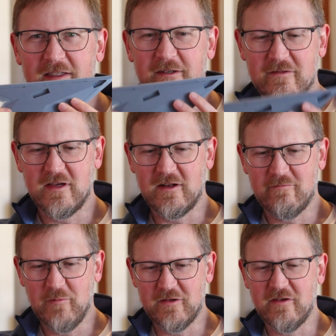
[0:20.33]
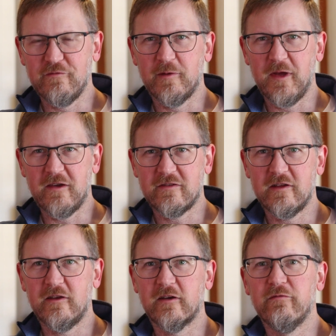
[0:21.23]
There's not much
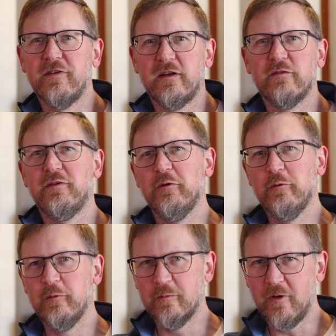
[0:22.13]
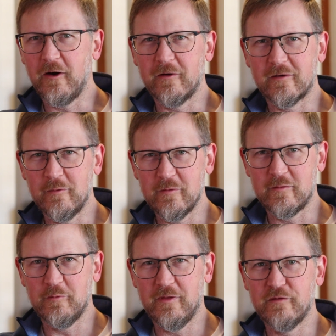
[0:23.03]
information. You can find a few
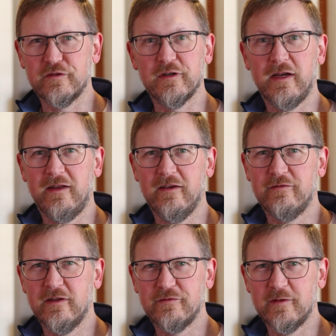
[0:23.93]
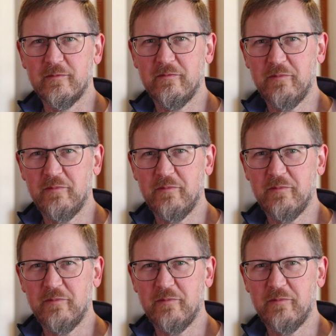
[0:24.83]
articles with a variety of different